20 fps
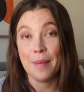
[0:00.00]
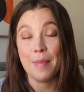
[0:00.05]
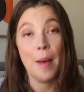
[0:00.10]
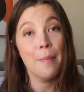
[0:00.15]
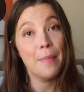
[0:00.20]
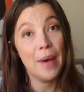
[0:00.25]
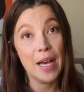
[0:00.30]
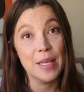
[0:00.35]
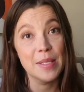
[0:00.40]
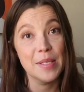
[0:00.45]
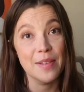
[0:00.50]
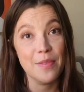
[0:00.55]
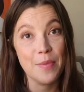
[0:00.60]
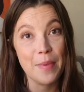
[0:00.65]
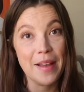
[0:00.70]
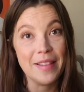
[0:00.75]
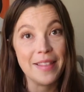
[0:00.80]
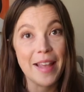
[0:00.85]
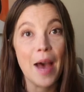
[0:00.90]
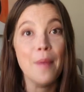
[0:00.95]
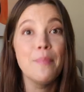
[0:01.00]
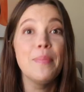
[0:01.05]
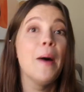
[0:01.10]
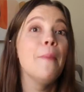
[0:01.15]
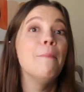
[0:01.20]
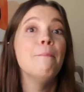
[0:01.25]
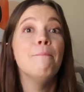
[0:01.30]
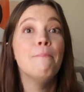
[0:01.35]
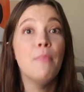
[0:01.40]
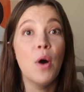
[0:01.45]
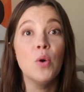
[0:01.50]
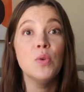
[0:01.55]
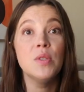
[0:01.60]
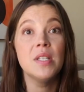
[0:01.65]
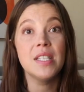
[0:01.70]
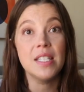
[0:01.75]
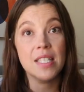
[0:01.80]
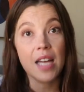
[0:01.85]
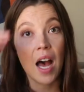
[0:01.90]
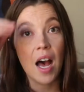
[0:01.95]
I'm not positive about that, but
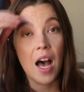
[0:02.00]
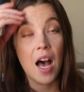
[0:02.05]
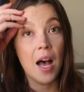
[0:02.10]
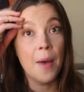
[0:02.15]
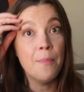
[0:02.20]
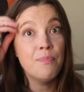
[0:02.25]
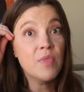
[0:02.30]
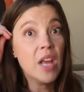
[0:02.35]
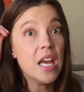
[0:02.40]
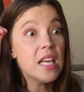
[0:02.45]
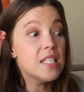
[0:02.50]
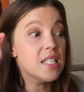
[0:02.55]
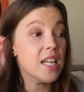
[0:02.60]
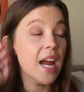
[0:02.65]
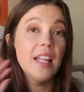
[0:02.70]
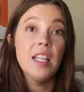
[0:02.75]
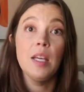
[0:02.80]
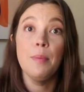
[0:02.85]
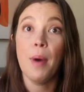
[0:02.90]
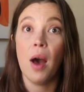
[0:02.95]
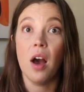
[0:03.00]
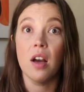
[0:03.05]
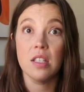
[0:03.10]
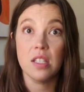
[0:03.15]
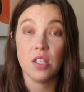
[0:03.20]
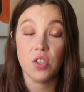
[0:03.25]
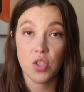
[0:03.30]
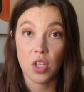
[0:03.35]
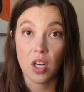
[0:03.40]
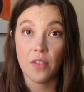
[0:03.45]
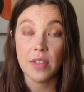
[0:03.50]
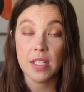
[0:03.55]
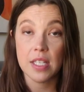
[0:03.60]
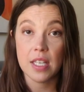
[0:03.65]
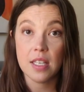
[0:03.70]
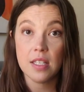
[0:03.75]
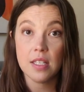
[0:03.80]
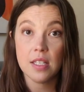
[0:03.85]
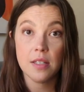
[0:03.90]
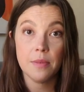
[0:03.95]
most styling box
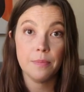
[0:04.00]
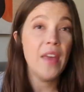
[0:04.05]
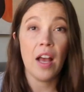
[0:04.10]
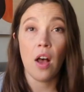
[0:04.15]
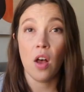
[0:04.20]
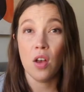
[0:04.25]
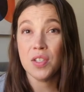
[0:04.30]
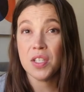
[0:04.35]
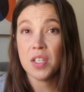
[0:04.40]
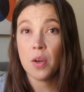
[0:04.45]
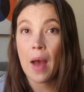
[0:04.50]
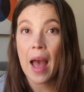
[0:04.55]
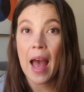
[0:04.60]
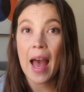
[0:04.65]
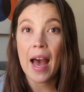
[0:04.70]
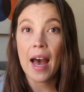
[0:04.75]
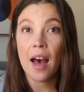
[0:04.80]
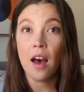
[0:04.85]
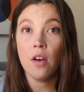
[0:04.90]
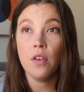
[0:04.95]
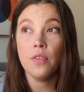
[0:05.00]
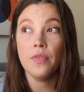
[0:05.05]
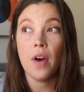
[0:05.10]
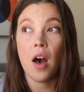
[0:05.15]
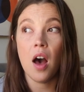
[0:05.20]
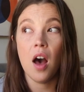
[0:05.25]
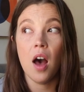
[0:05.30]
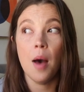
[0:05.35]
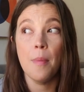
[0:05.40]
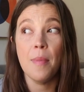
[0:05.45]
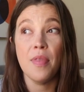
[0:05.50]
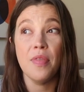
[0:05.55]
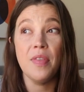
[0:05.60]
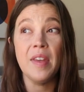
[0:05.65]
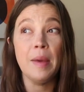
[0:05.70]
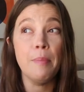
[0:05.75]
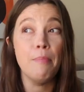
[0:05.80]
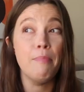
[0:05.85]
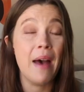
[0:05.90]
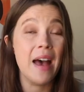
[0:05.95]
services. They also have
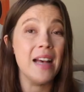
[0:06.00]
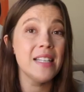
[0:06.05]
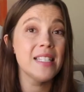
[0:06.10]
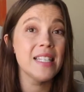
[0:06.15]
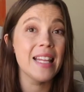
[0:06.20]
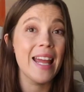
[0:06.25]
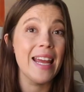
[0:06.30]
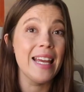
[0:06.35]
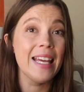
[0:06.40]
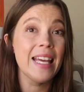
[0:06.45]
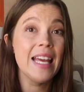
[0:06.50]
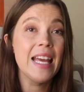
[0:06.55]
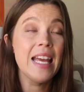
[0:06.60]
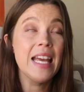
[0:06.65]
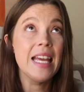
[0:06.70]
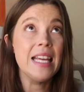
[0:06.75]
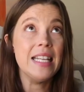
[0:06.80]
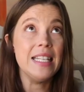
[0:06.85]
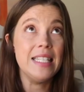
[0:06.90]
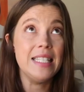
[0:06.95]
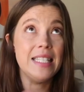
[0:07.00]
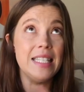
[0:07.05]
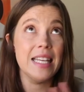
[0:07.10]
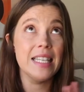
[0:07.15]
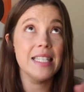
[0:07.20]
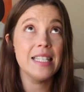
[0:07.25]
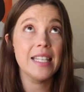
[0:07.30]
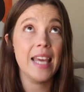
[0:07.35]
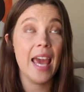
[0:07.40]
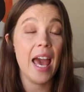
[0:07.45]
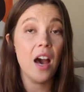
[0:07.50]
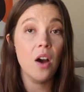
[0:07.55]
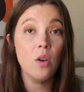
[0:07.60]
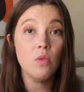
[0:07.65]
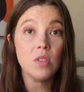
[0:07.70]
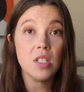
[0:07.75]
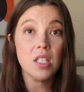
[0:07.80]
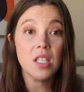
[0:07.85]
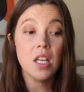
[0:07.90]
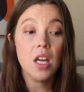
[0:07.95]
the best like
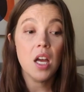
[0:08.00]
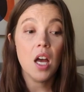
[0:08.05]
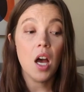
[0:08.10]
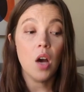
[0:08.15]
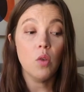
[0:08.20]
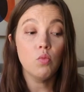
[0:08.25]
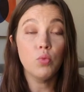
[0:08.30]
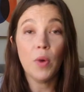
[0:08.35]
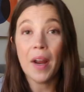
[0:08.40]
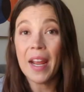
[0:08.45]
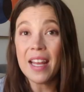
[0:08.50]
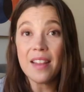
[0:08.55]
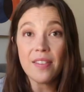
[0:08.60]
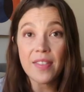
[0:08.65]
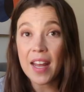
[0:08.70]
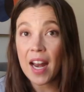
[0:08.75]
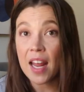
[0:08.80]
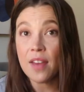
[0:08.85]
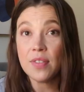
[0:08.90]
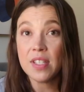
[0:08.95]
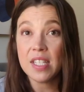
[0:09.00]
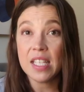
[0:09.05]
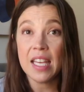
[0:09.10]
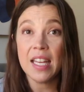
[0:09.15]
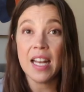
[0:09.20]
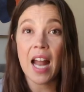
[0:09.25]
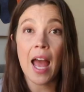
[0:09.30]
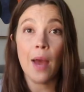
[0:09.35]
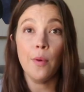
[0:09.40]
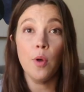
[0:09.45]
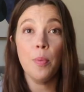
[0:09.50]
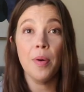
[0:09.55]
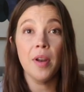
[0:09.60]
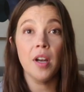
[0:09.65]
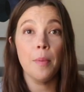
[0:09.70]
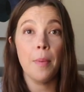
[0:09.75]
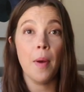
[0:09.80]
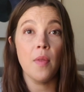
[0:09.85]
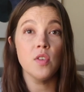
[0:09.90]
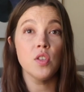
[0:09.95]
discount rate that I've seen. I will put
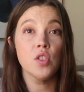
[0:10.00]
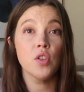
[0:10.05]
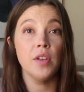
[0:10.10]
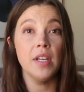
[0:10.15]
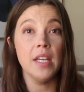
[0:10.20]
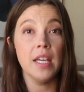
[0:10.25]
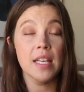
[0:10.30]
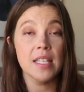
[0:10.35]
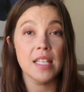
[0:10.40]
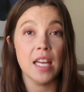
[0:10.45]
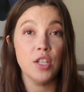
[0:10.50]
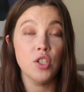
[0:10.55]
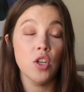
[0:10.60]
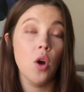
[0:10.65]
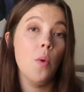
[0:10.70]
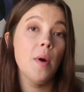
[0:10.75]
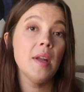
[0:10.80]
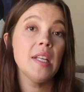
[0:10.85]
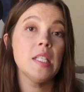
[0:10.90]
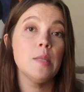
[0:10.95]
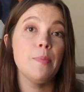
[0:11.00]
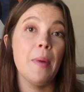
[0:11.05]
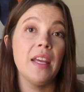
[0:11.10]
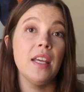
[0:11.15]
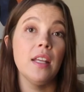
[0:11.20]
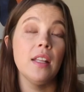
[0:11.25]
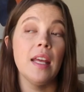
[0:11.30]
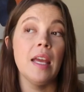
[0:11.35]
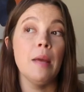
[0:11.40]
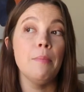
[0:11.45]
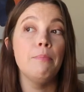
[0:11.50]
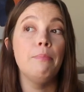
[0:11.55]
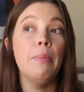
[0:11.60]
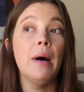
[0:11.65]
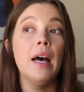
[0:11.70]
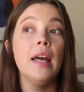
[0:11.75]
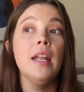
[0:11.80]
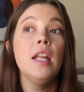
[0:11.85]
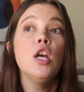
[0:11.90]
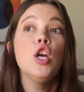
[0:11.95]
it up on the screen because I don't wanna speculate,
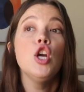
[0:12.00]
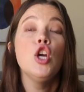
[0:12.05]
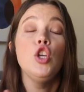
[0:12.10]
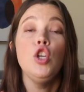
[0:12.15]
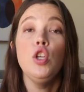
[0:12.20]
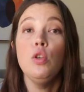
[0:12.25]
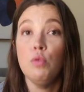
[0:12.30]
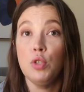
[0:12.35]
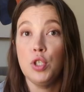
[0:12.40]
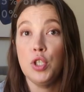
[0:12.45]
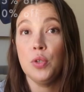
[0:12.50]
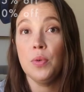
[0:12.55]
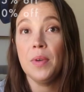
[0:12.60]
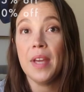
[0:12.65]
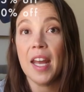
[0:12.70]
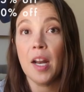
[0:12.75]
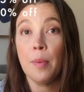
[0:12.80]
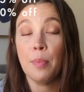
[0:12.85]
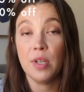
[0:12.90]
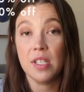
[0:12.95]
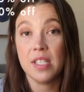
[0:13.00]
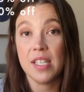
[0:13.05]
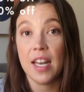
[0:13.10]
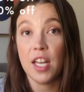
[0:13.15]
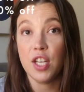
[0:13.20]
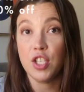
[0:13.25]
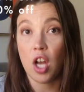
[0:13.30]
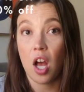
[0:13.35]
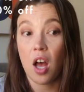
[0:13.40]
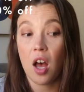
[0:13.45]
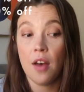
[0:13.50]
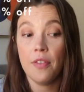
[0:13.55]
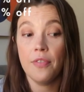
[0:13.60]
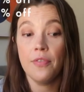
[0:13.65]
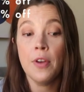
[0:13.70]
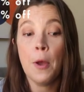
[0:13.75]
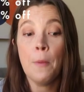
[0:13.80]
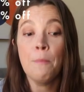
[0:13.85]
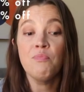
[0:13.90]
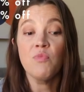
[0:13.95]
but you do get a percentage
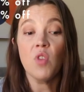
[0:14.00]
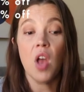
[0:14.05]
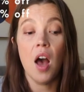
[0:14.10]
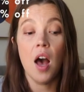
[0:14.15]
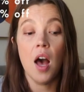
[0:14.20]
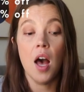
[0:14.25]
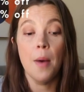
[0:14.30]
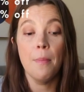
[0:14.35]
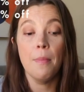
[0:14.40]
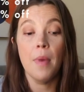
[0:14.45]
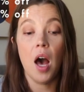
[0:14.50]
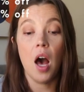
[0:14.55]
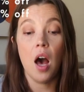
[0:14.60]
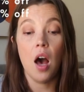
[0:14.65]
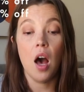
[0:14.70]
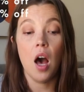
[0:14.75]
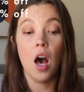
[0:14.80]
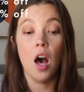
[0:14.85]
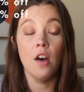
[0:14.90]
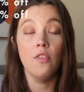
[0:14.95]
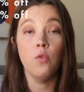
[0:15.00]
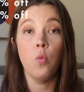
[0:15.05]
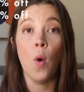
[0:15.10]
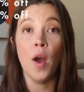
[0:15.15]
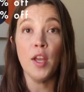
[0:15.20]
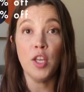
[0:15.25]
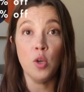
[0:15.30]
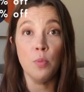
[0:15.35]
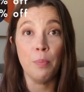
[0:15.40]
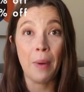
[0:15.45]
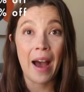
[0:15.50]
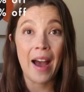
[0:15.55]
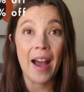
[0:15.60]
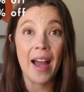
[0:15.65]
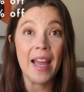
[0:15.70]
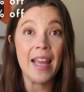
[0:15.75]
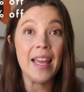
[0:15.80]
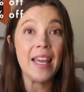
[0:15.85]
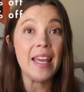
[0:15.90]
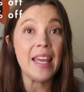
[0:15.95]
off of what you
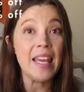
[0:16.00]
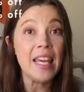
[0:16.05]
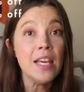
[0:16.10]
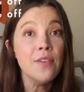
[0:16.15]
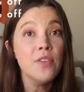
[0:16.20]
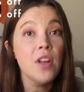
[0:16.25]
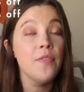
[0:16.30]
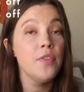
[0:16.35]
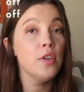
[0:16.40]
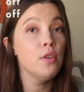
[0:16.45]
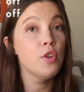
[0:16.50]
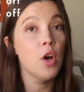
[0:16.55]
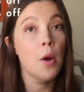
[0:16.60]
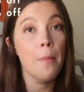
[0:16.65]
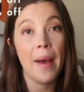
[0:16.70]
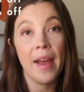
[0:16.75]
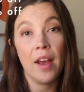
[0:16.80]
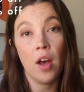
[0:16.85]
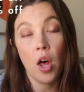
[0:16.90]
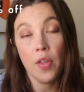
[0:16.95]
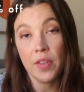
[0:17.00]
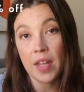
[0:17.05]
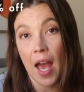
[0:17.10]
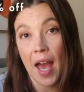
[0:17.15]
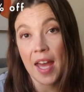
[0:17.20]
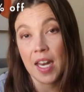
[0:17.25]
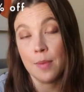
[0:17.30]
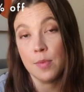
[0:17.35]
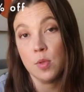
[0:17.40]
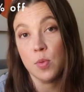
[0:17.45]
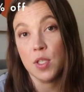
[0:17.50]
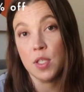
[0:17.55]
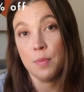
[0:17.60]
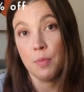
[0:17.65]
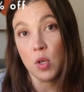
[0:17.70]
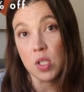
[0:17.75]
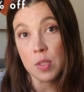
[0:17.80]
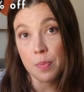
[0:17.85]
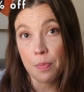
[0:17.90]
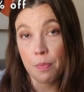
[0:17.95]
buy, even if you don't buy all the items, which
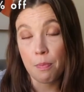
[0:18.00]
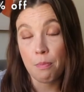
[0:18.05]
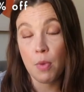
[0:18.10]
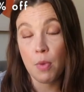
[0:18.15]
most